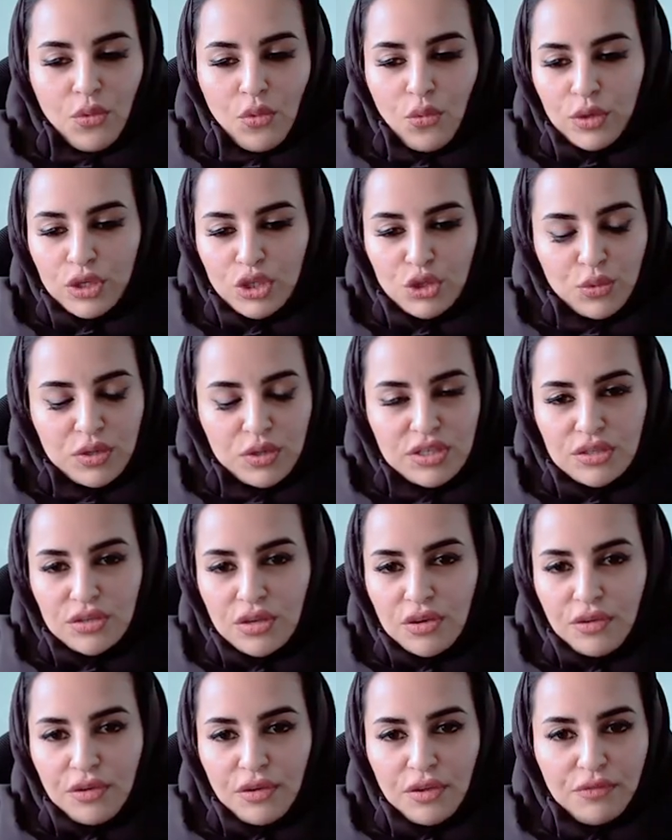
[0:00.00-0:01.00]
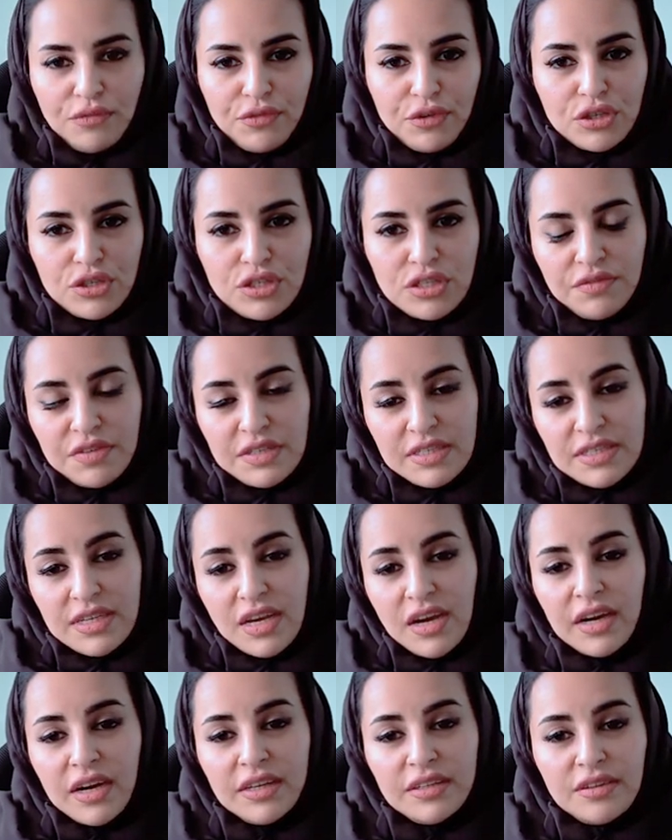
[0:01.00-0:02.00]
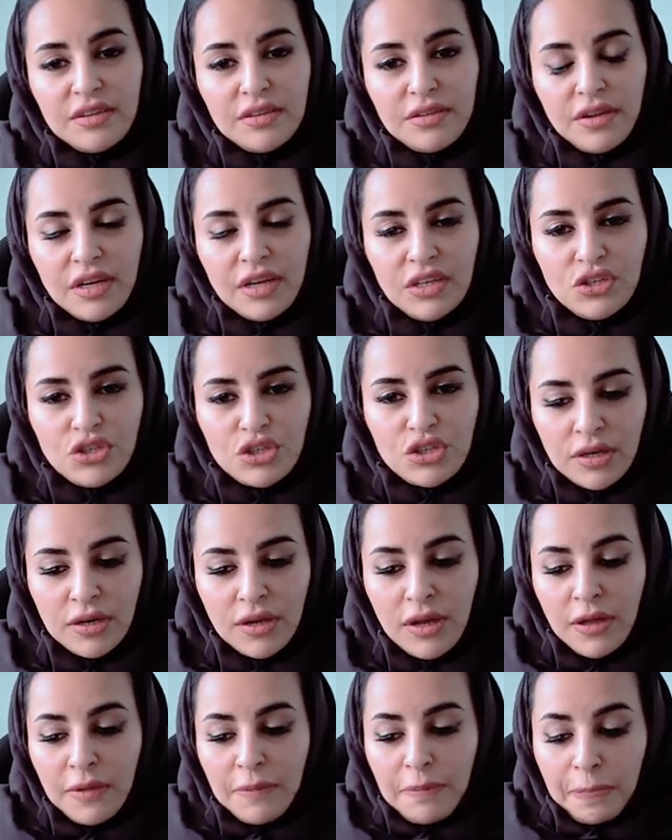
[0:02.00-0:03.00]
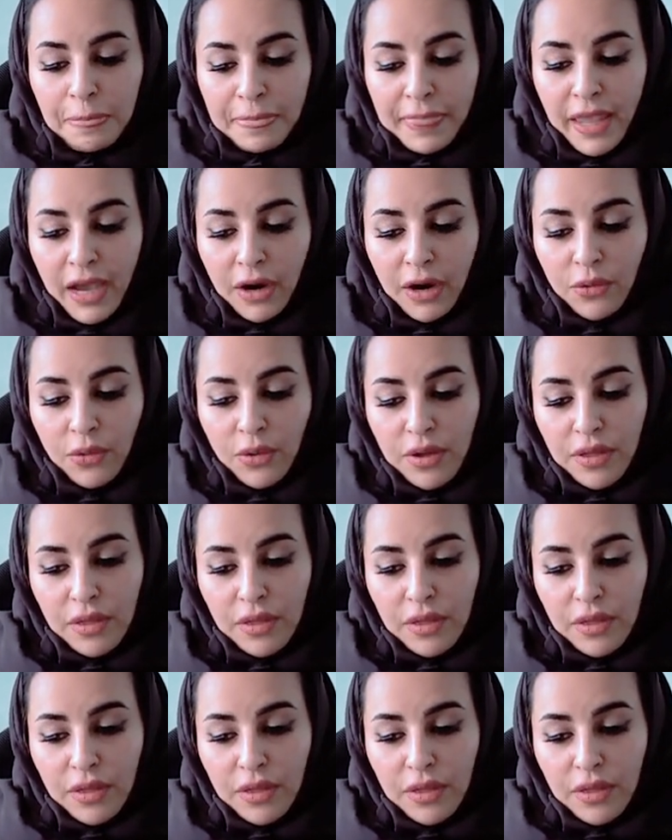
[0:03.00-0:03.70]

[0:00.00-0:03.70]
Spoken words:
which was first of its kind in the region. Now,